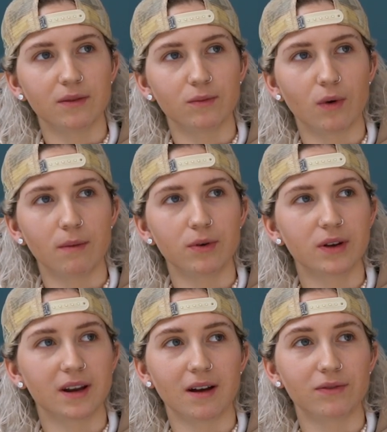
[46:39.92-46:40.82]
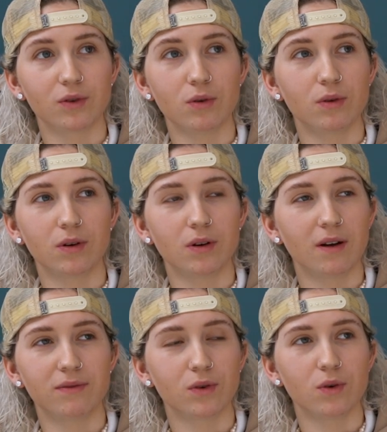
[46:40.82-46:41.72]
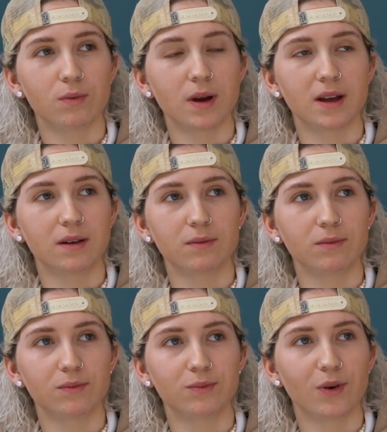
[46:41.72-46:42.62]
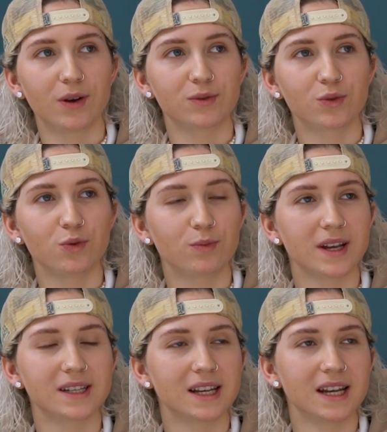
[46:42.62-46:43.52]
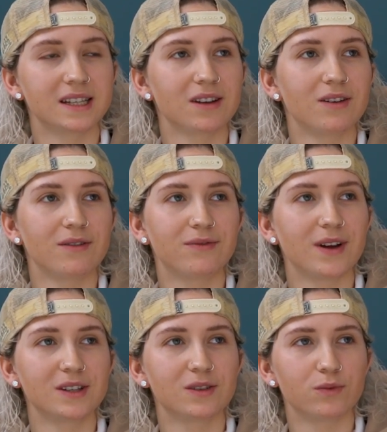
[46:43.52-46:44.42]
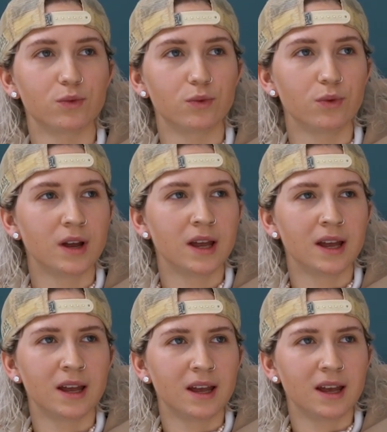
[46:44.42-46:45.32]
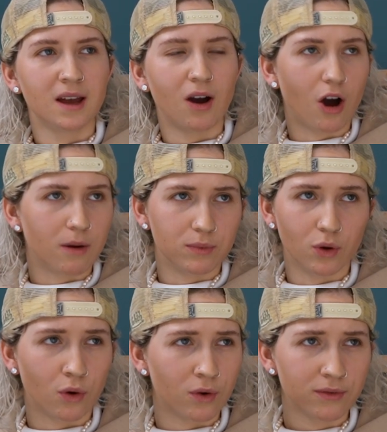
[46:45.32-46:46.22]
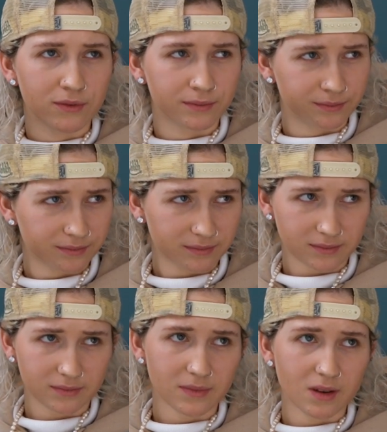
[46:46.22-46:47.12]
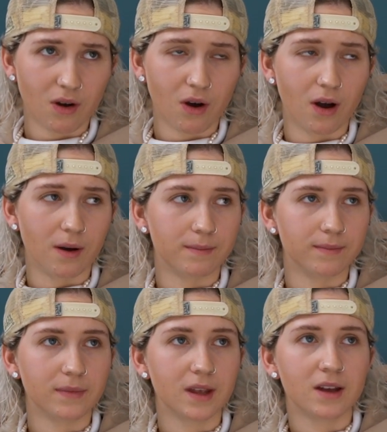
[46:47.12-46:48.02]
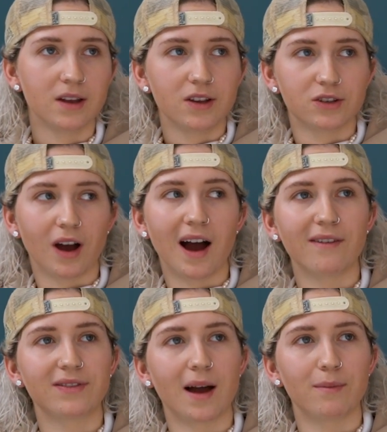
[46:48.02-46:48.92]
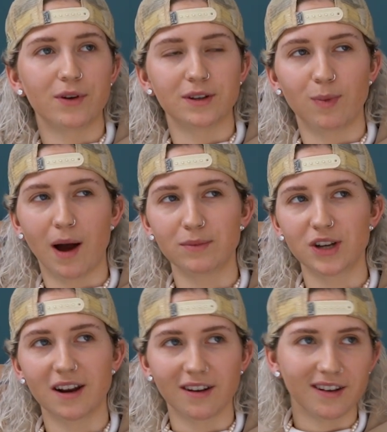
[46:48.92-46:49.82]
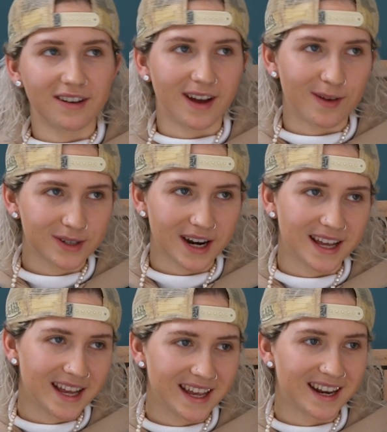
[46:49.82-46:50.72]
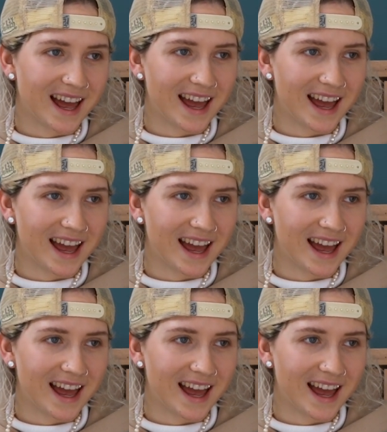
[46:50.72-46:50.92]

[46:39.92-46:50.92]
one booking. I forgot what it was called, but it's a festival up north. So I have that booked, but I'm trying to hit